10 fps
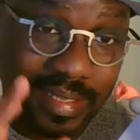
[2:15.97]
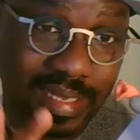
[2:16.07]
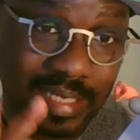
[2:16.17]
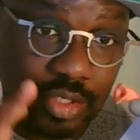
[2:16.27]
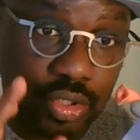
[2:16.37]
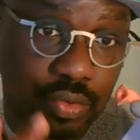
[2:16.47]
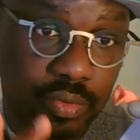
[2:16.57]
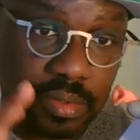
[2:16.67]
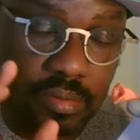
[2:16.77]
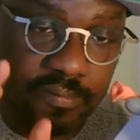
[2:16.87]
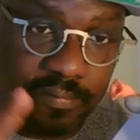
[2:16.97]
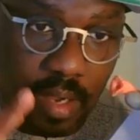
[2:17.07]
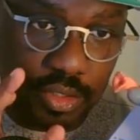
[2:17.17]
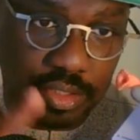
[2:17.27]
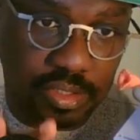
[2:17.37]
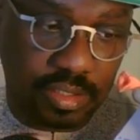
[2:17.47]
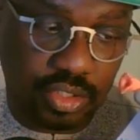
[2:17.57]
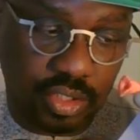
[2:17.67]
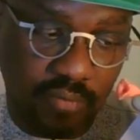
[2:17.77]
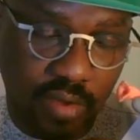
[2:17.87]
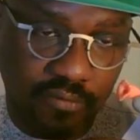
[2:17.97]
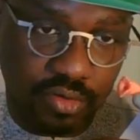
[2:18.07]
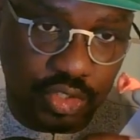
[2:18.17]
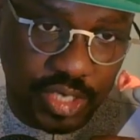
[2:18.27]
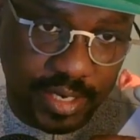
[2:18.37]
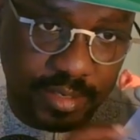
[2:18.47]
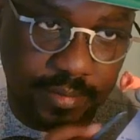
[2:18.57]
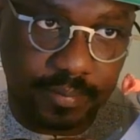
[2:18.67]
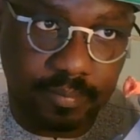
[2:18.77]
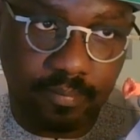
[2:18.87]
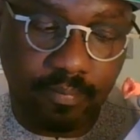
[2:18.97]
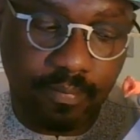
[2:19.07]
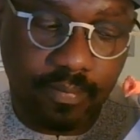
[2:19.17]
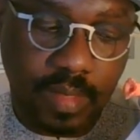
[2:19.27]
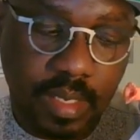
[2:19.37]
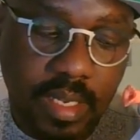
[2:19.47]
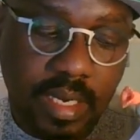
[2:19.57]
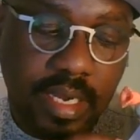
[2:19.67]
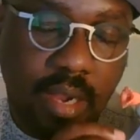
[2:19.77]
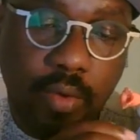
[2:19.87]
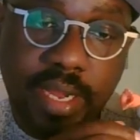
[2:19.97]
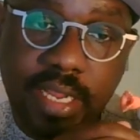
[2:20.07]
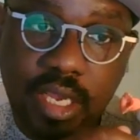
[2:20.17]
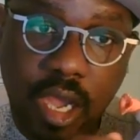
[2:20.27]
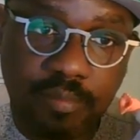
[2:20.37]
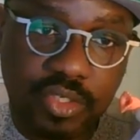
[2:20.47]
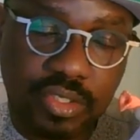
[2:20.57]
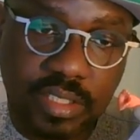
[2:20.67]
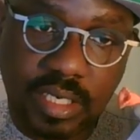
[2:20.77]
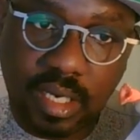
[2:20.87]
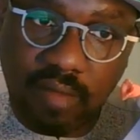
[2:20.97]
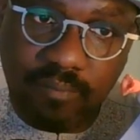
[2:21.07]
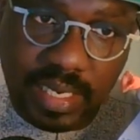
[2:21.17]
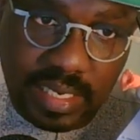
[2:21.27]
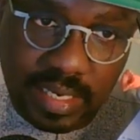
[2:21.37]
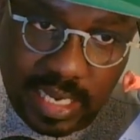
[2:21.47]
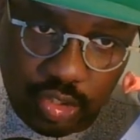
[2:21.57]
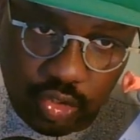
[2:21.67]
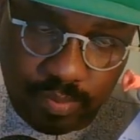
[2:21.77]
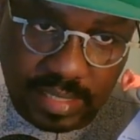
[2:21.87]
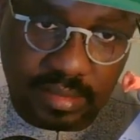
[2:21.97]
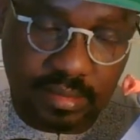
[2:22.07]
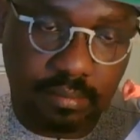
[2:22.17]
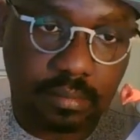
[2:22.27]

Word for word: natural functions of your vagina. Now, when it comes to the love making aspect,